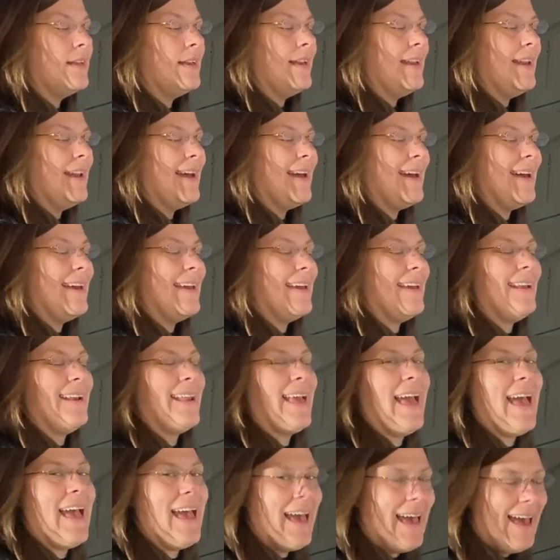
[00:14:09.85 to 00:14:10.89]
9.
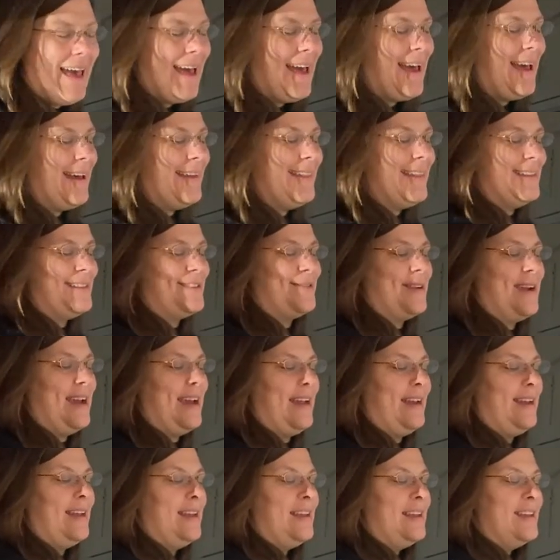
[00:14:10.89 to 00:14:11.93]
Ha! That's
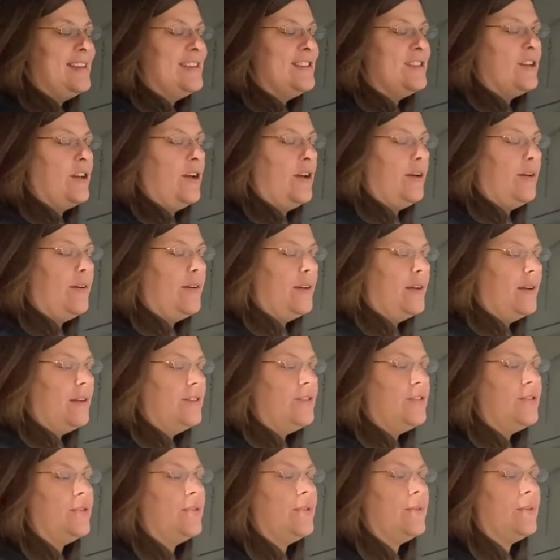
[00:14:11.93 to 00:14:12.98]
right. So
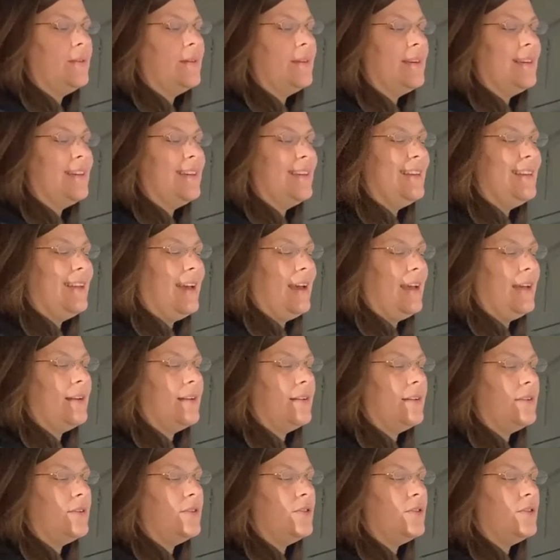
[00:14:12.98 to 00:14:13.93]
2 and 9.